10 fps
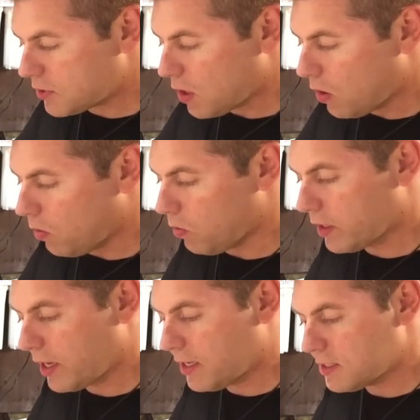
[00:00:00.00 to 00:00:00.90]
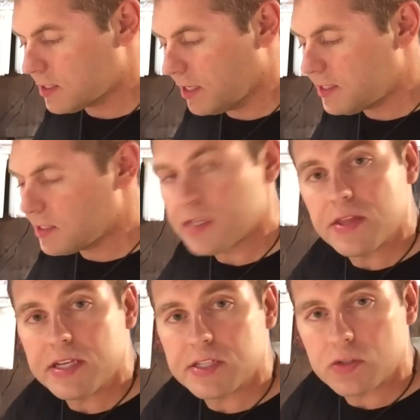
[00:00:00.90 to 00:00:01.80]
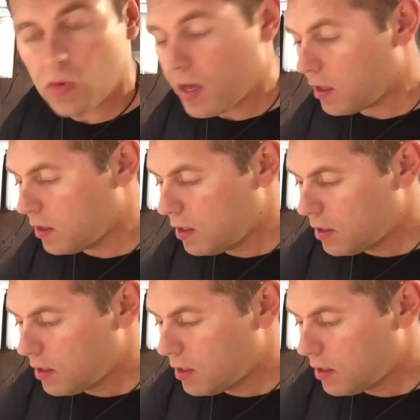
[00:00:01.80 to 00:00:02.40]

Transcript: So we're gonna cut slices in these as well.